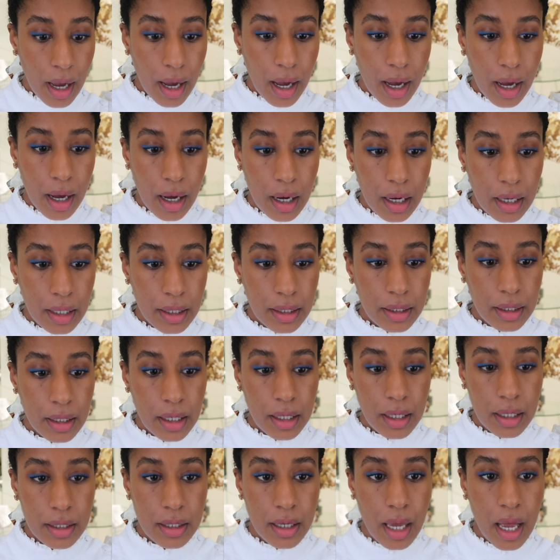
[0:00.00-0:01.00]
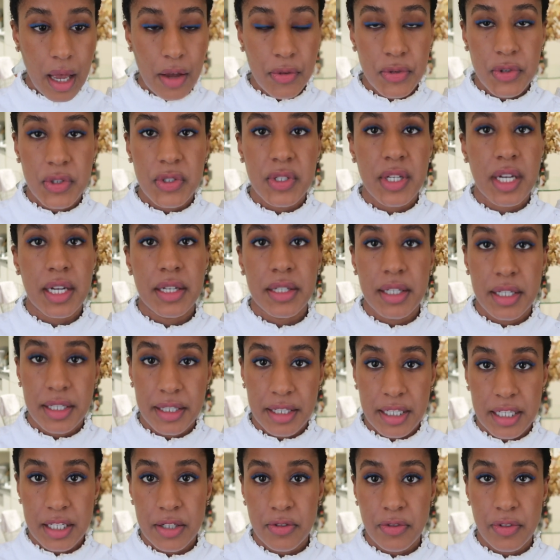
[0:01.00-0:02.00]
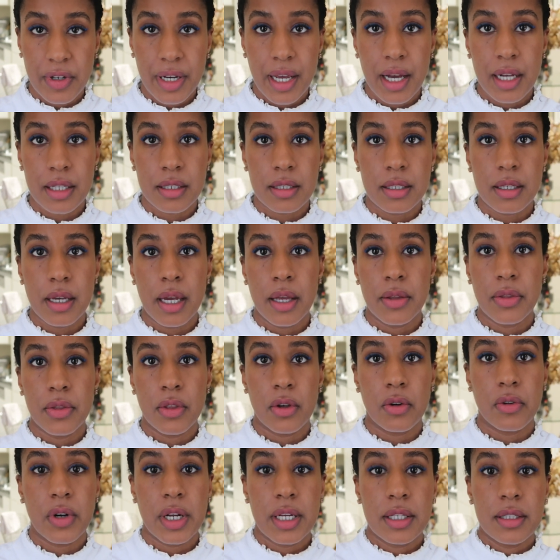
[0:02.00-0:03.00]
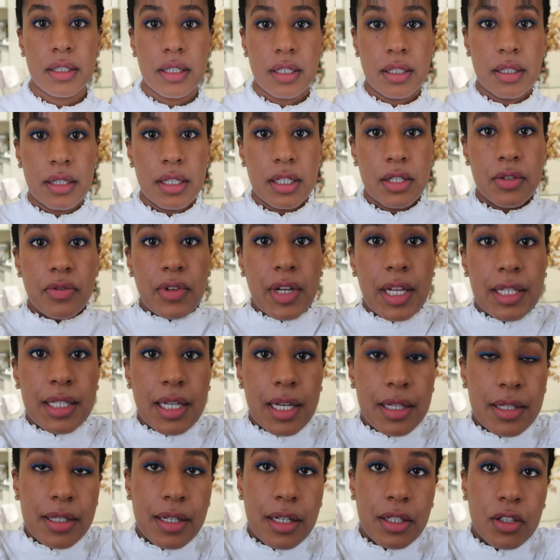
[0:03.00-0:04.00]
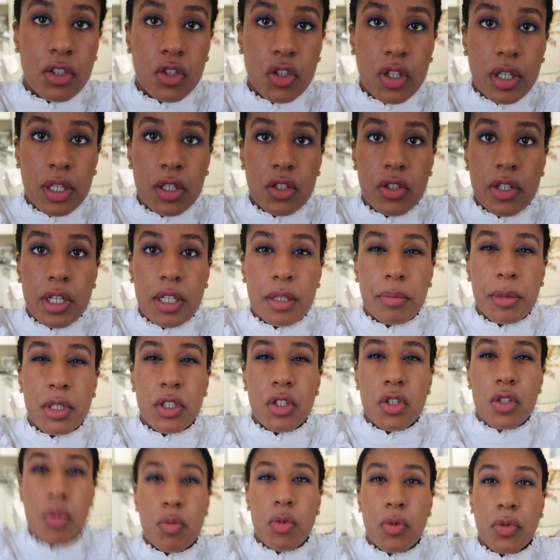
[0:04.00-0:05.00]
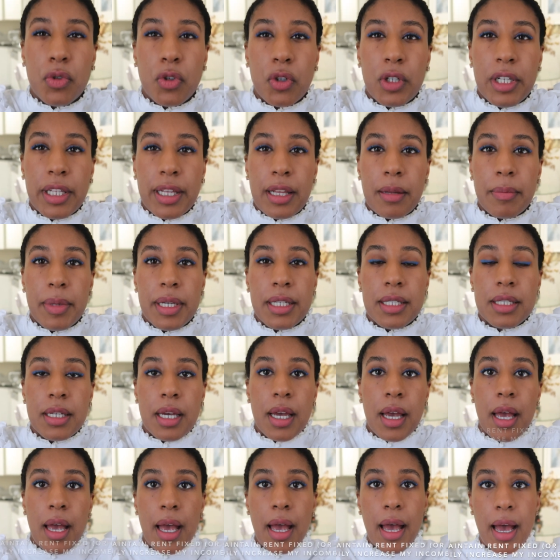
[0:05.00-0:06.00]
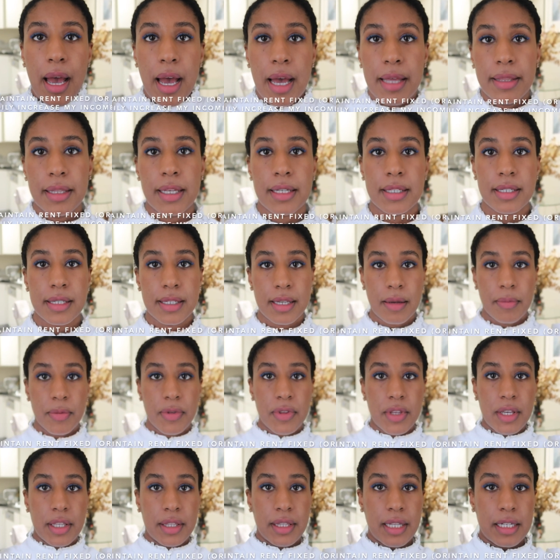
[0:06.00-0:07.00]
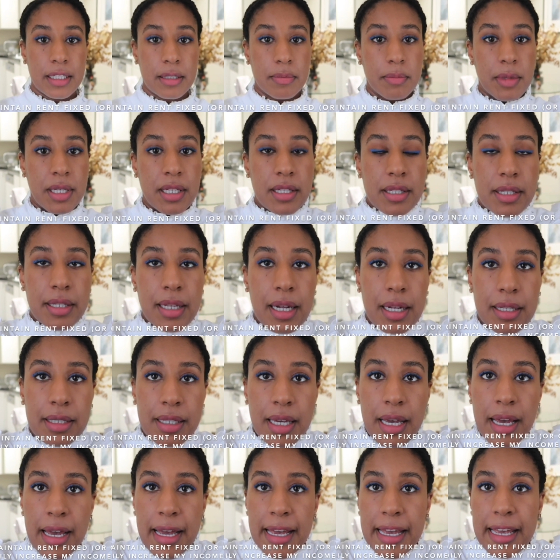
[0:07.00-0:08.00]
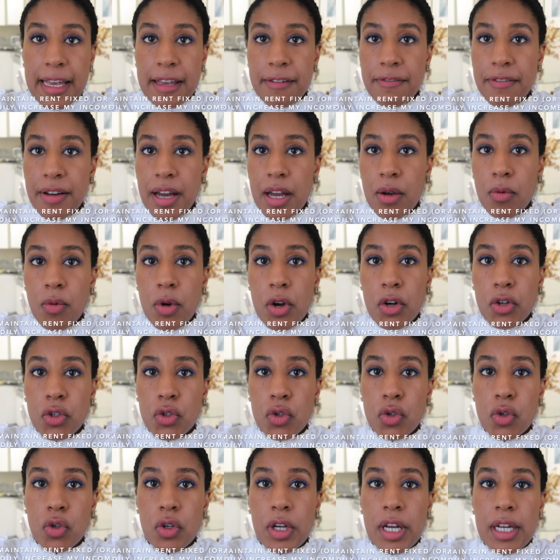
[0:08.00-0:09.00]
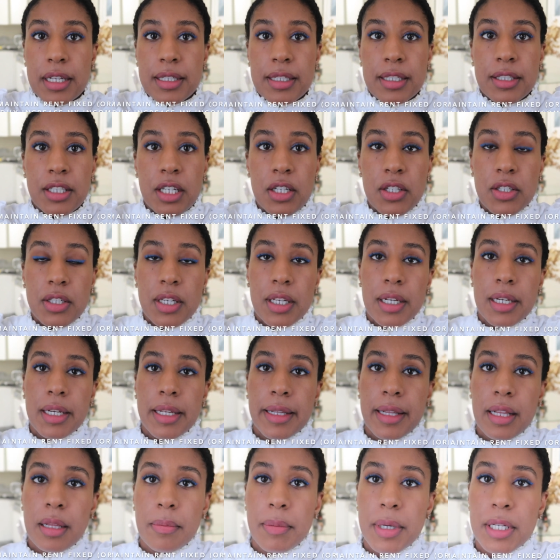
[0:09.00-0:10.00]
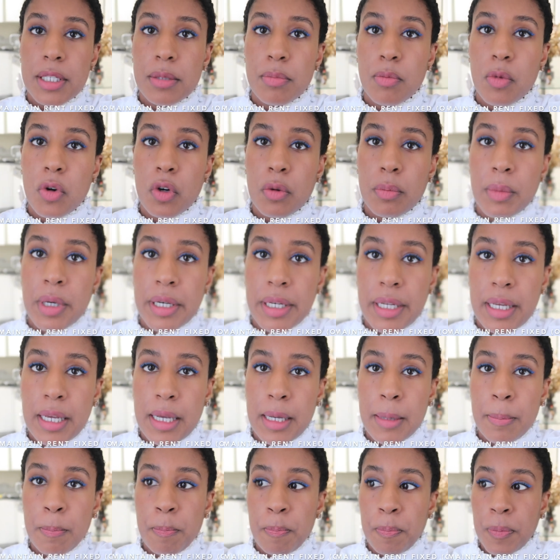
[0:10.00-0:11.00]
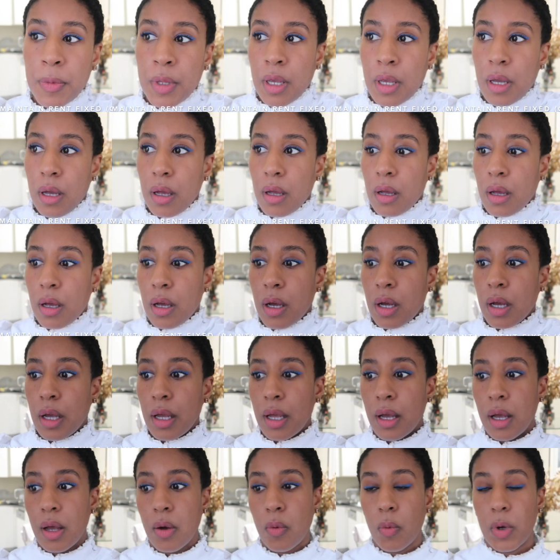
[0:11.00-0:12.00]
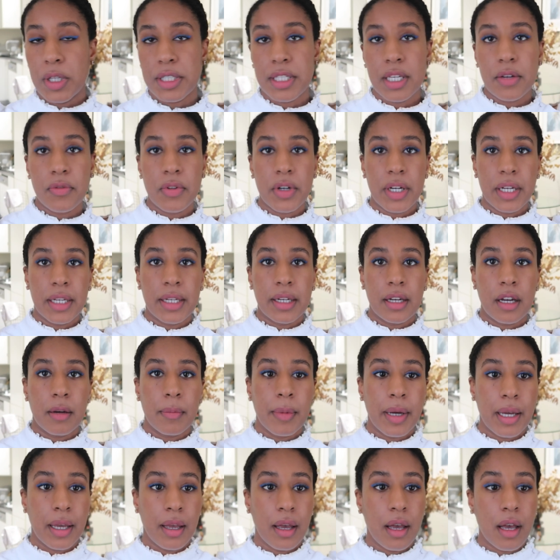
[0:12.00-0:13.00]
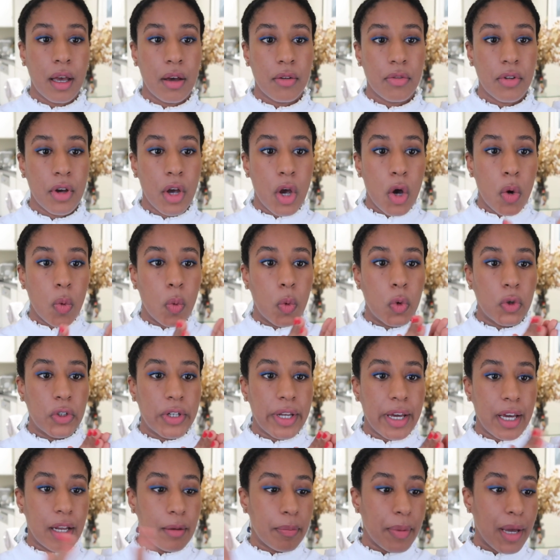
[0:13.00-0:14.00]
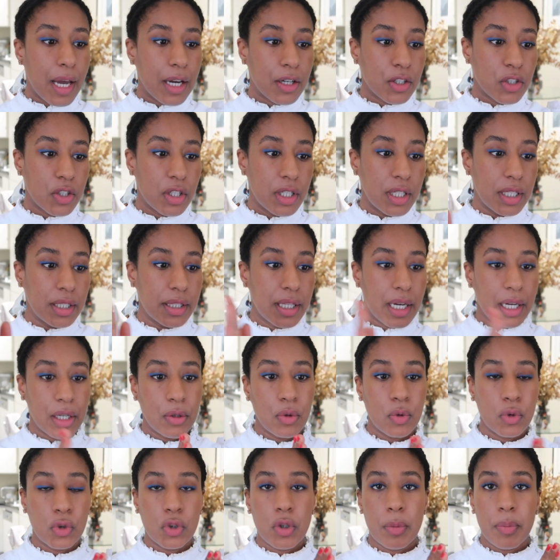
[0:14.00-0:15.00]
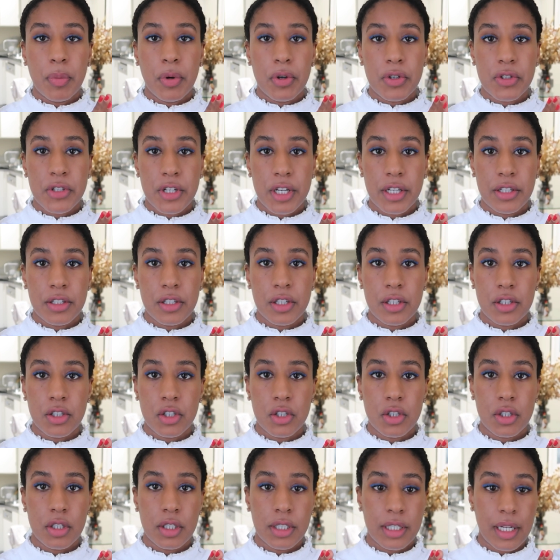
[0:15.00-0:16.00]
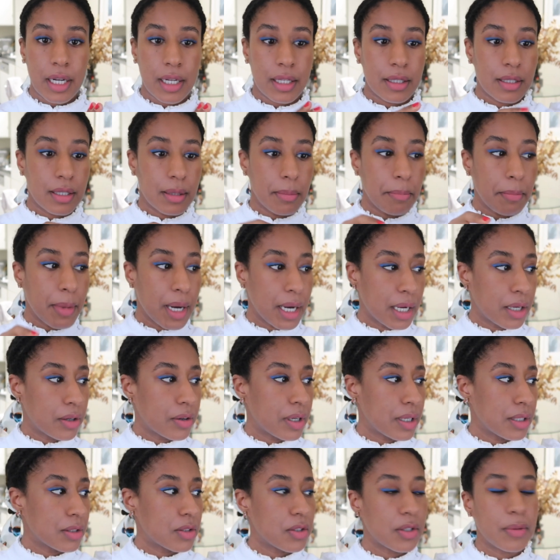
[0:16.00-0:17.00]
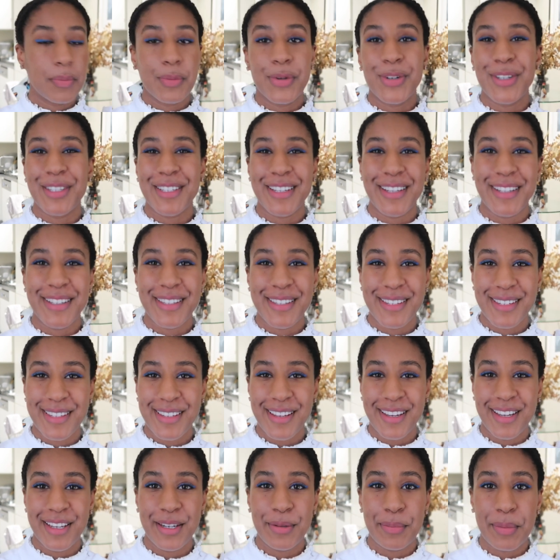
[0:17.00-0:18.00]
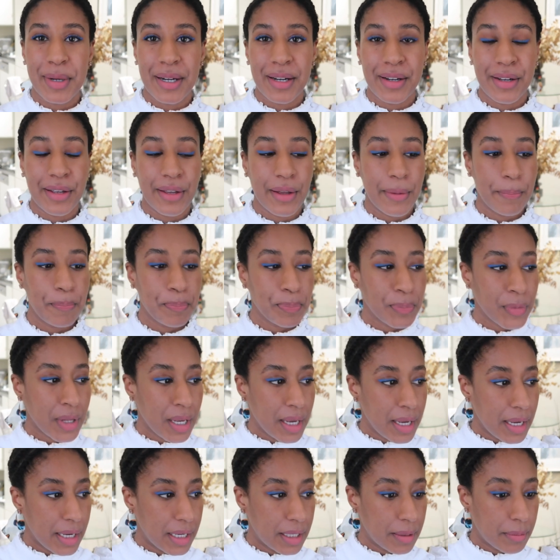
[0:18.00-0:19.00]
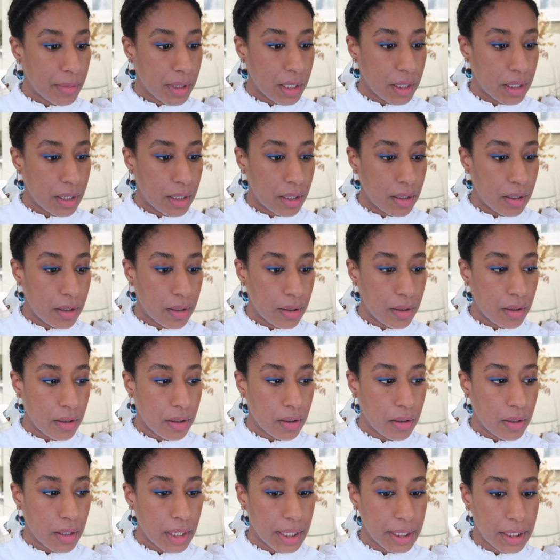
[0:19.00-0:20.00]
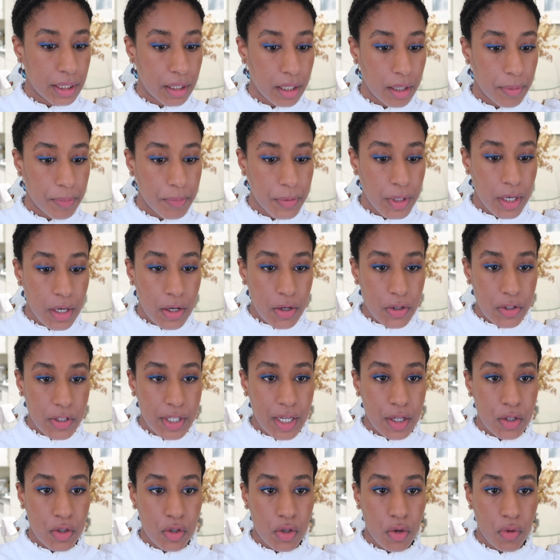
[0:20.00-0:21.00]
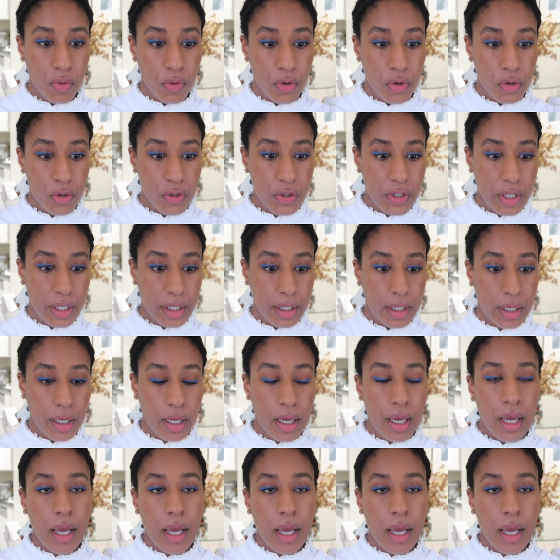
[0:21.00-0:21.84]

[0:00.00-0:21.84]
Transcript: I have stayed in this flat and the rent in this flat has not changed. Let me just move you a little bit. And that's something that means that if I were to get just a little bit more money, uh, whatever income I have would help actually dilute the percentage that my rent represents in my in my uh, uh, income. So that's the first thing.